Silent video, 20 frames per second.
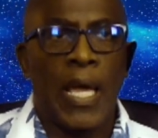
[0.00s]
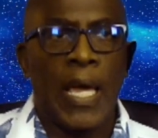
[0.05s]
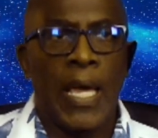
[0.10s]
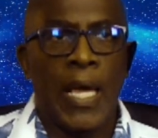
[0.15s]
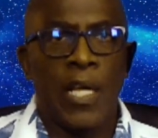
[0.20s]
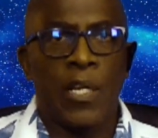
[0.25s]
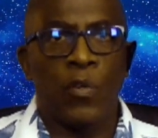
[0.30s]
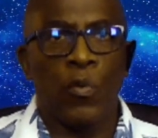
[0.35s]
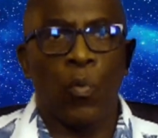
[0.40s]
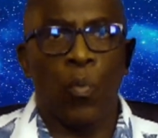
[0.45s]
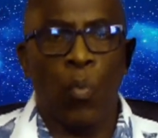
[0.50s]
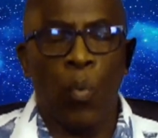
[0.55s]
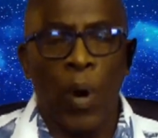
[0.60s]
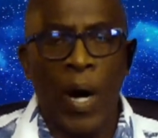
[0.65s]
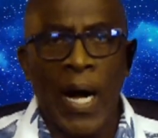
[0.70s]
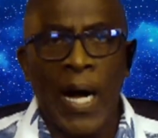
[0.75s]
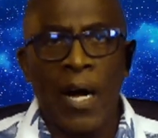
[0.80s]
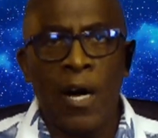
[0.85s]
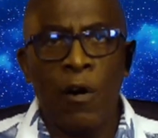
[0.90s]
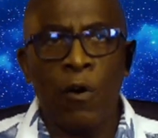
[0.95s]
And
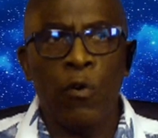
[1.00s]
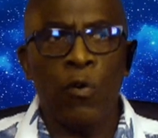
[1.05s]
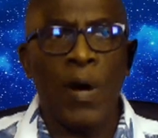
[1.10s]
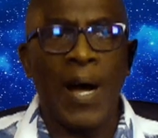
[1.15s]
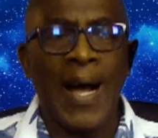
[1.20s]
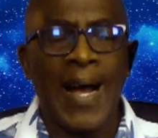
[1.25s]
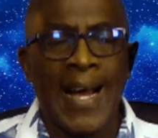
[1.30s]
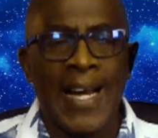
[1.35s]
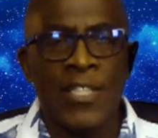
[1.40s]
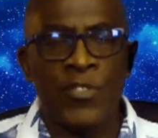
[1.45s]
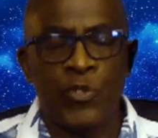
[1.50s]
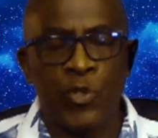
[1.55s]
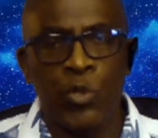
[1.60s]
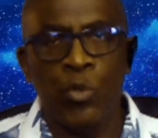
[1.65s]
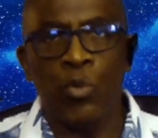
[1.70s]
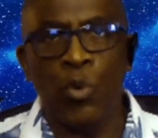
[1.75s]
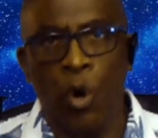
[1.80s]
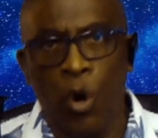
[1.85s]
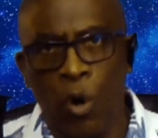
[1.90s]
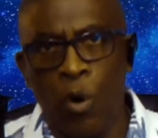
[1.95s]
while I
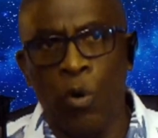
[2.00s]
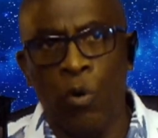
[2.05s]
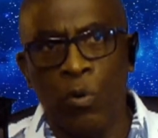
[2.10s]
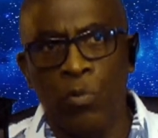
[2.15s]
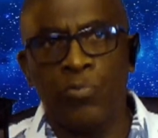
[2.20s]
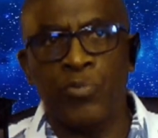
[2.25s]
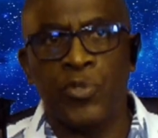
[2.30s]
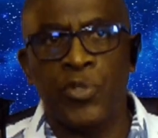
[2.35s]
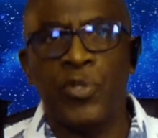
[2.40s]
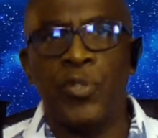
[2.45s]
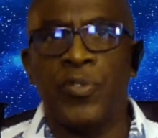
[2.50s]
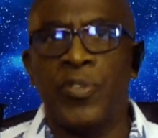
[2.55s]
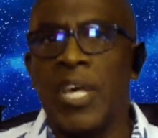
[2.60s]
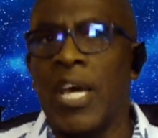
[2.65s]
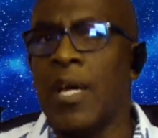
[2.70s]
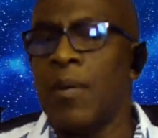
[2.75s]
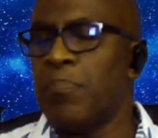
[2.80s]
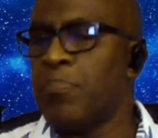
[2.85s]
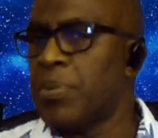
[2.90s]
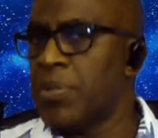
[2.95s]
do hold to
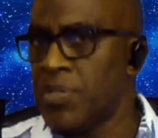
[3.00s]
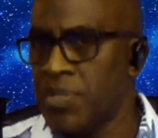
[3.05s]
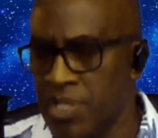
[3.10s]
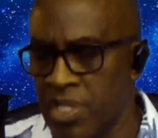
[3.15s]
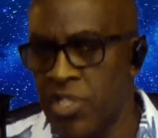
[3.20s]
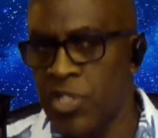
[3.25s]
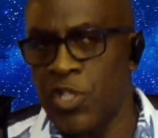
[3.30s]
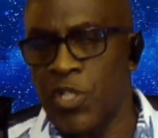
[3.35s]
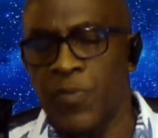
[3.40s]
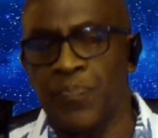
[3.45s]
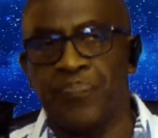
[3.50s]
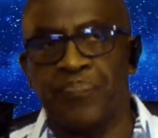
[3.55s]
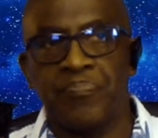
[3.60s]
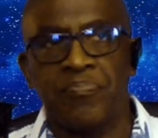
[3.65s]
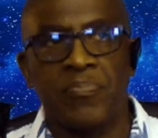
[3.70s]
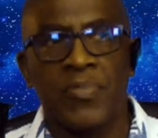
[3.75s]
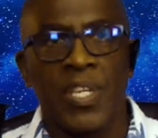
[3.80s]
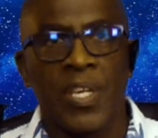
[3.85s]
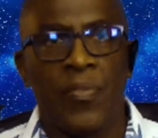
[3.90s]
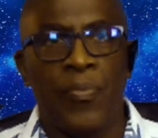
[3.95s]
that position,
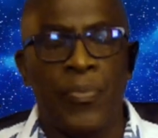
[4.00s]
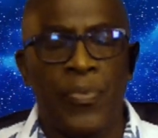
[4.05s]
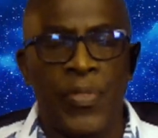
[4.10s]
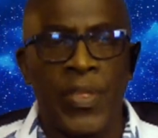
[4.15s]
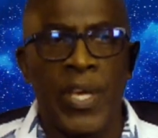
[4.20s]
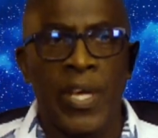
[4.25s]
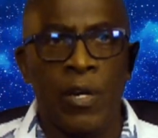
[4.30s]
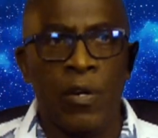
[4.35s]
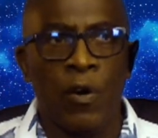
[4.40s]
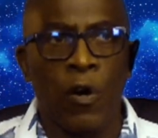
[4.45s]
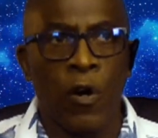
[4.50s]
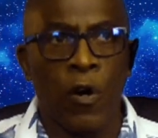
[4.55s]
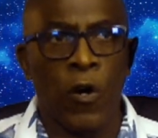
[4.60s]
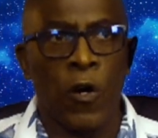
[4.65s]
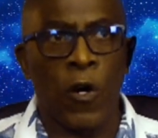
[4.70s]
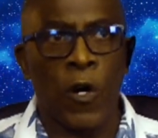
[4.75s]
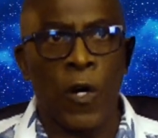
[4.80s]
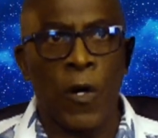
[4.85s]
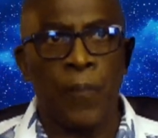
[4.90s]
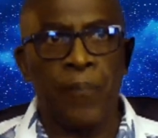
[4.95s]
there
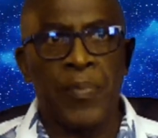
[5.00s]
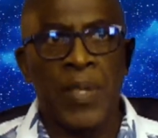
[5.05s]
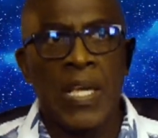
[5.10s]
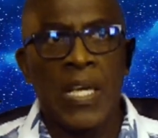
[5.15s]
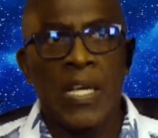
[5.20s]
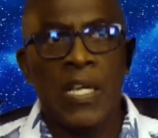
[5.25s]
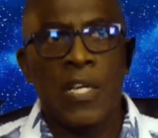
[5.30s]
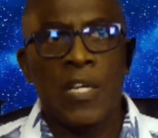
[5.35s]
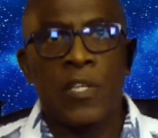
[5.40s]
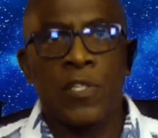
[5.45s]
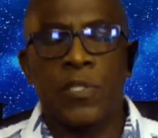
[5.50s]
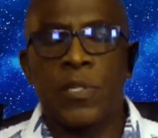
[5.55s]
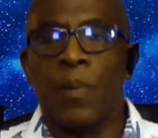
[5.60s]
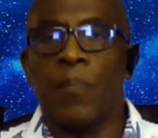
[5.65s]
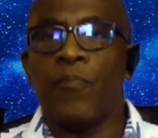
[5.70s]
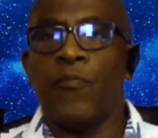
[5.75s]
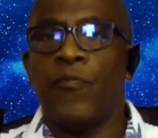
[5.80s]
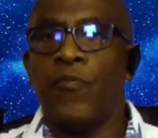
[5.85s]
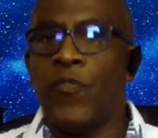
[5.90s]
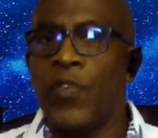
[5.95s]
are
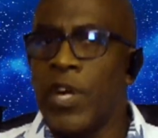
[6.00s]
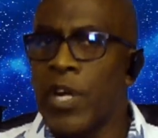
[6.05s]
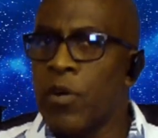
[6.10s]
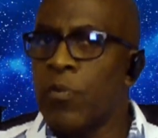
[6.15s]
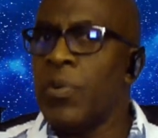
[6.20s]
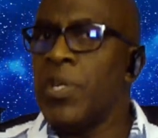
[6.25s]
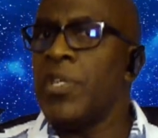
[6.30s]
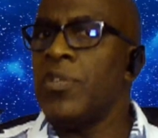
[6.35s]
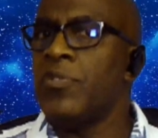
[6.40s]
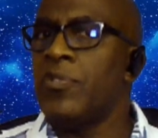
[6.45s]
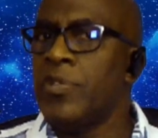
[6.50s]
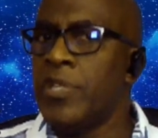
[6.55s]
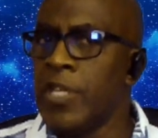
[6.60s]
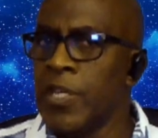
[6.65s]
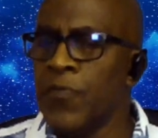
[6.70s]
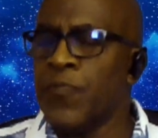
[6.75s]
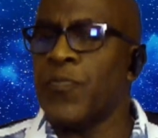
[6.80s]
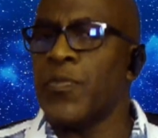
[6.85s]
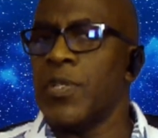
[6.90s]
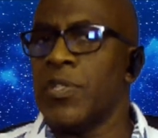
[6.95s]
some very
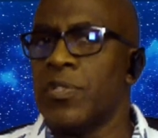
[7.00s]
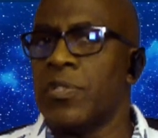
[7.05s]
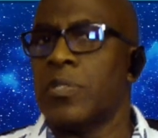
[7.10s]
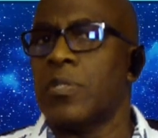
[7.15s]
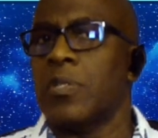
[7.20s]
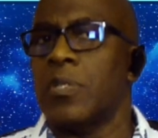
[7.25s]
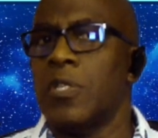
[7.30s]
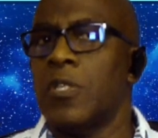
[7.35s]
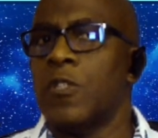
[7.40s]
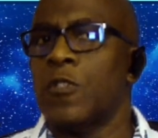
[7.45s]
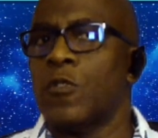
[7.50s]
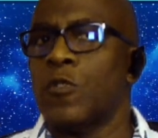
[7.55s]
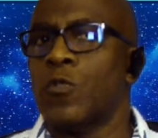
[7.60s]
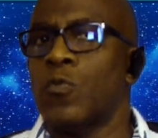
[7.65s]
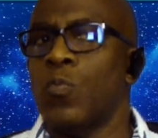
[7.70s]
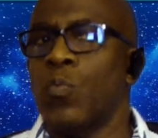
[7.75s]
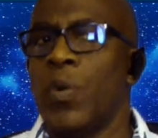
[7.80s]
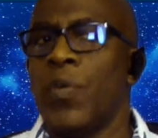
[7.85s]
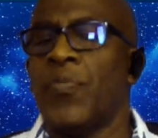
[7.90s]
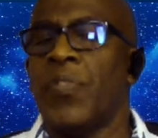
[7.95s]

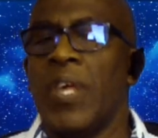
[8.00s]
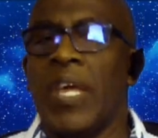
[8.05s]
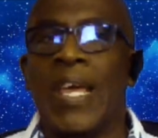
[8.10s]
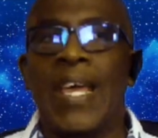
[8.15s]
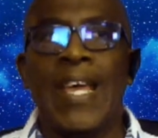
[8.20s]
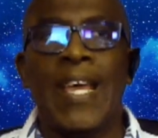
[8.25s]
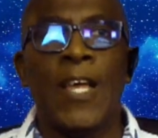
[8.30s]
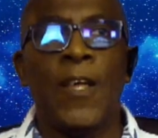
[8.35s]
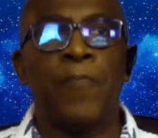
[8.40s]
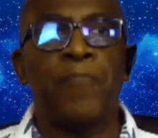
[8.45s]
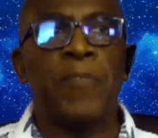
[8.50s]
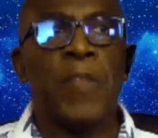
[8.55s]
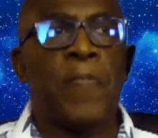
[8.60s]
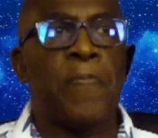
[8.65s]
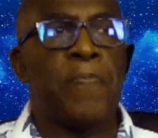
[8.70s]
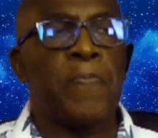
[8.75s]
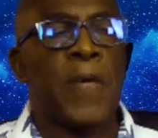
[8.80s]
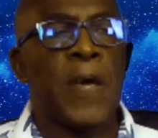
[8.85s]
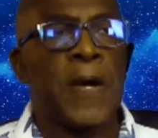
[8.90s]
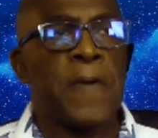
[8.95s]
differences
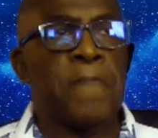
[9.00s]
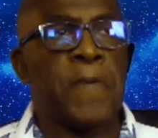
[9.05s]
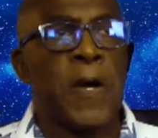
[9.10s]
within